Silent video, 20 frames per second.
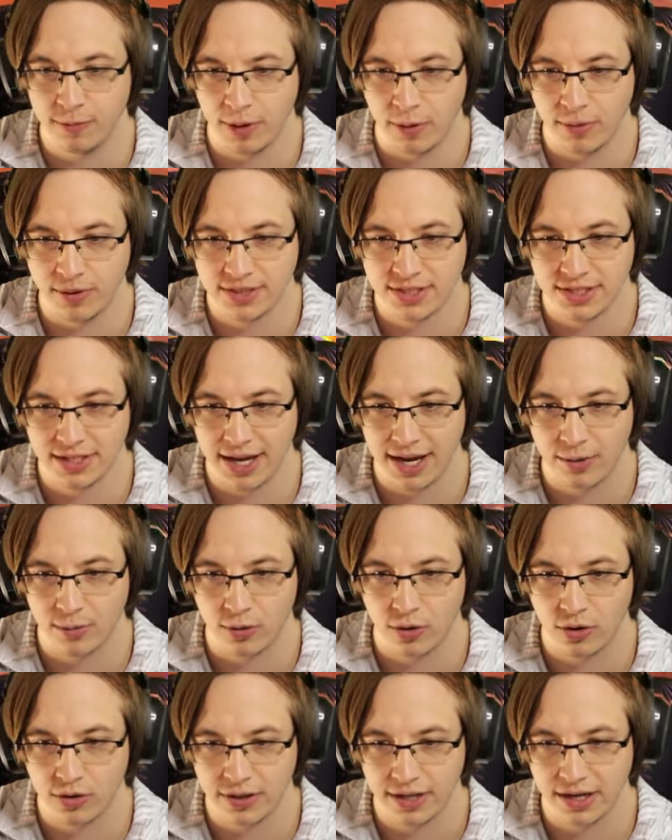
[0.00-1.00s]
once again,
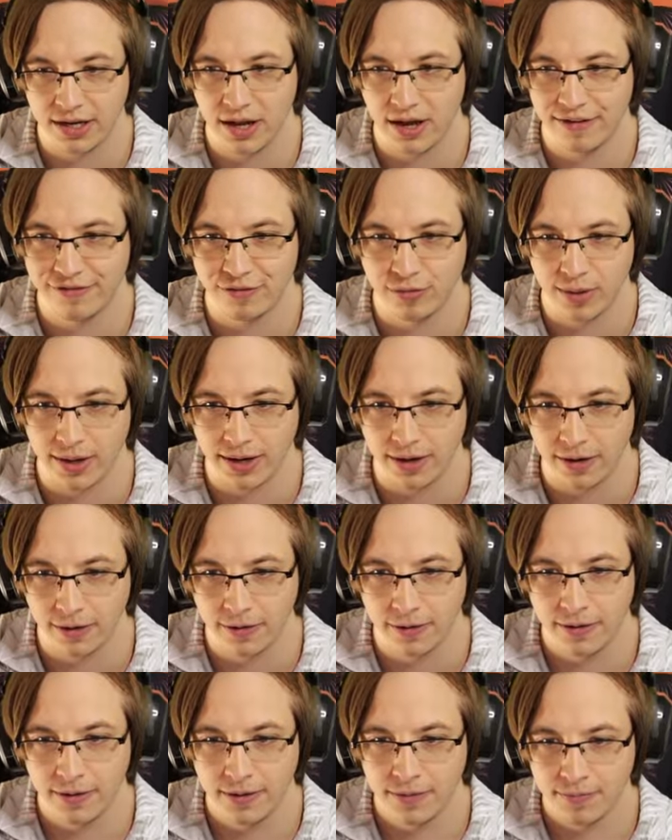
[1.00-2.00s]
we're early enough where
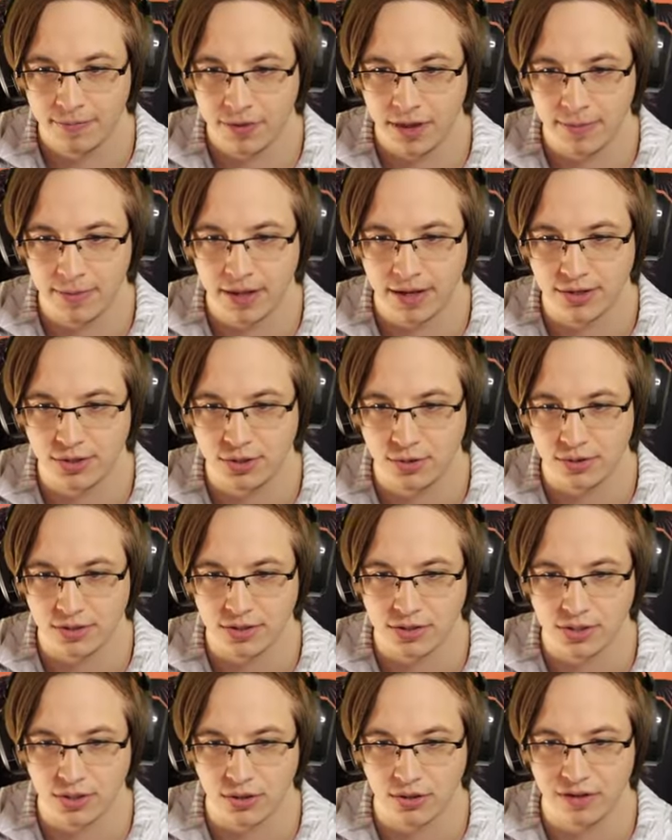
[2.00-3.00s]
I'm not too
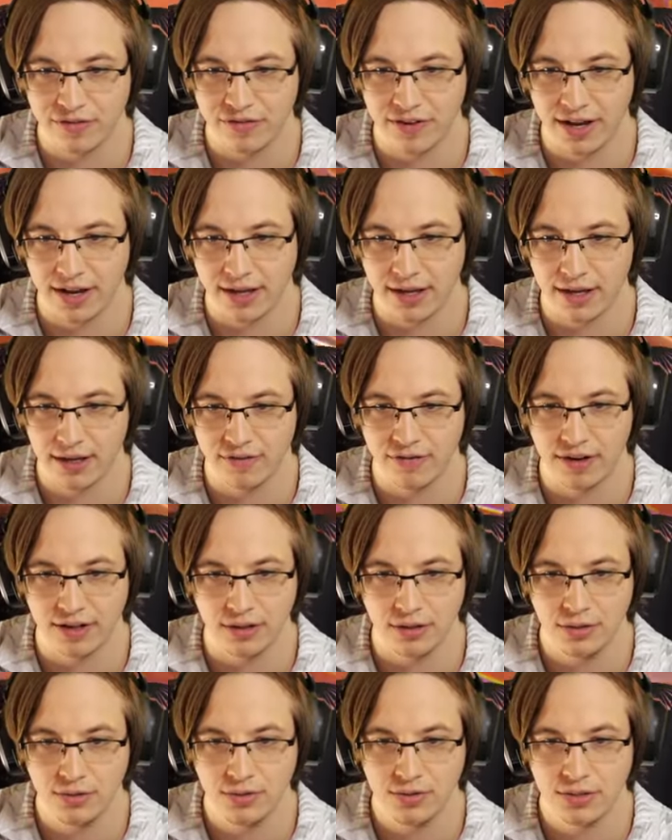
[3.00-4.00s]
concerned if I uh, if I
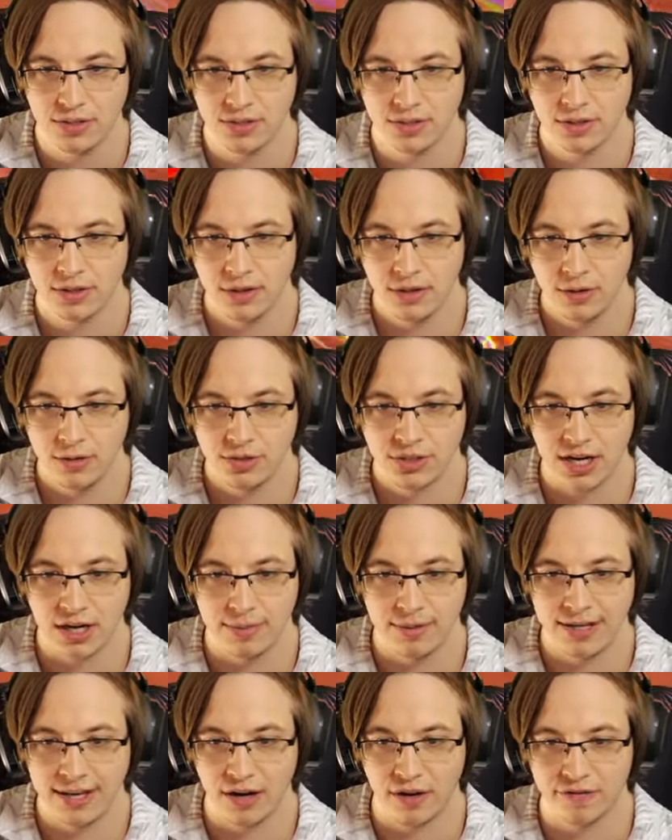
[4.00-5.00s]
lose. Just gotta
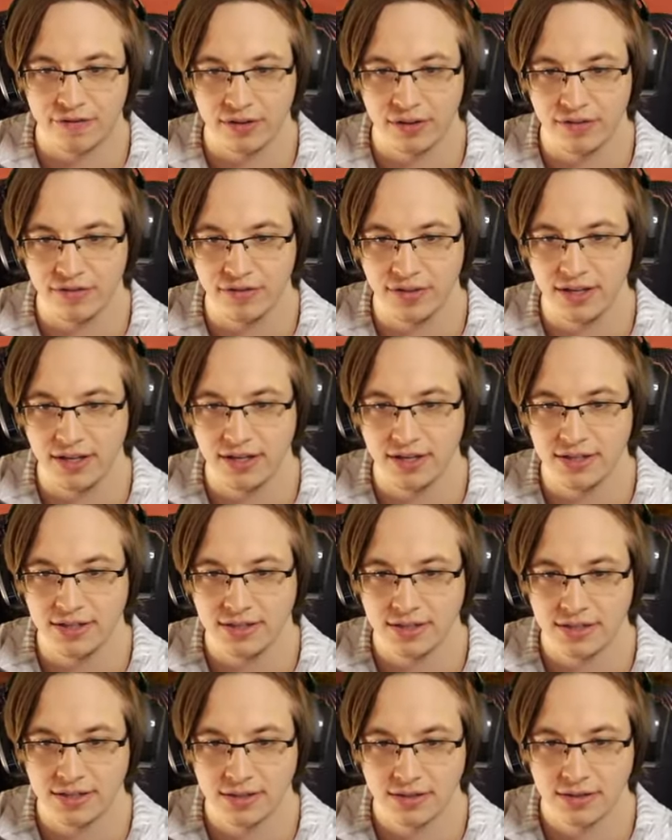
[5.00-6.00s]
be careful of
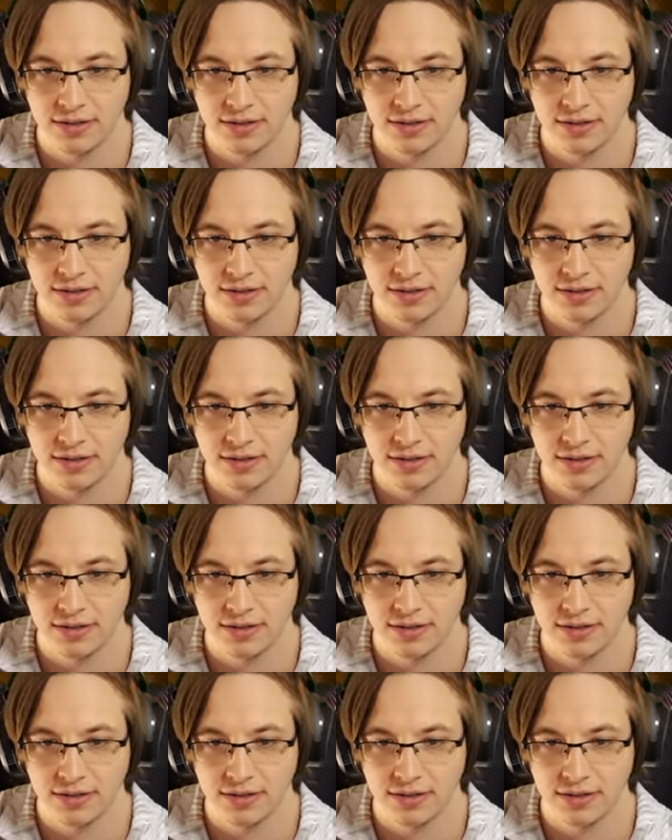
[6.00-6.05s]
these,